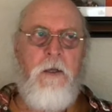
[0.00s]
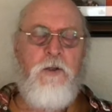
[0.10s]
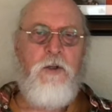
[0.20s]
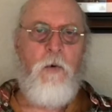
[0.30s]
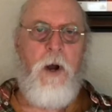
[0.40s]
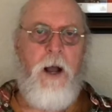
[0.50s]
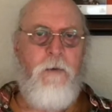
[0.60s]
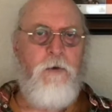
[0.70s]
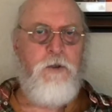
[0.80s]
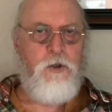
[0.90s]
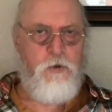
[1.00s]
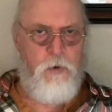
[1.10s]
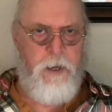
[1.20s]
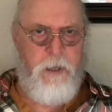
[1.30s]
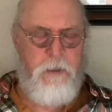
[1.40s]
So I was
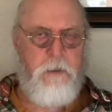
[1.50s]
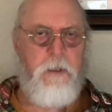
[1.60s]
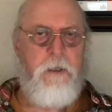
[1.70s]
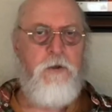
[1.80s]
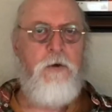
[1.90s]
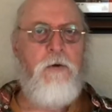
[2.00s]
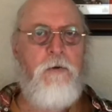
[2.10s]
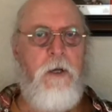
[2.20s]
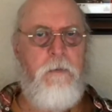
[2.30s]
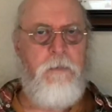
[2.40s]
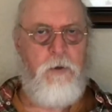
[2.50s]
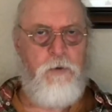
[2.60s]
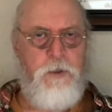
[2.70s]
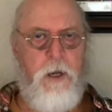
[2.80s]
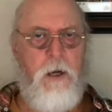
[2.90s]
trained, intern and
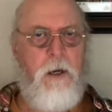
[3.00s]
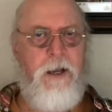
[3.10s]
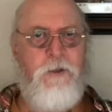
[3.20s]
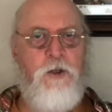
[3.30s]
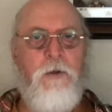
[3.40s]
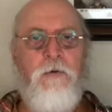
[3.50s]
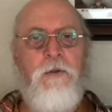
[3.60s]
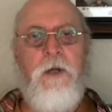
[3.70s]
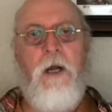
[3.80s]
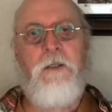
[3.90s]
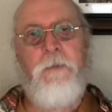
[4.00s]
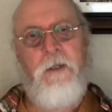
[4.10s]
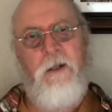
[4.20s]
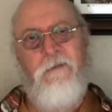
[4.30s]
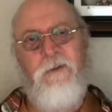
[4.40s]
postdoc, at Children's
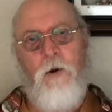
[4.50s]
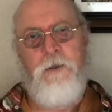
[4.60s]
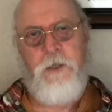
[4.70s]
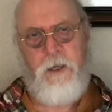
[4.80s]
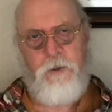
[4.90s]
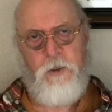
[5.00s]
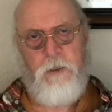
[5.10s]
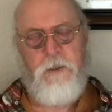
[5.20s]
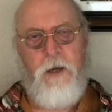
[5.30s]
Hospital of Los Angeles.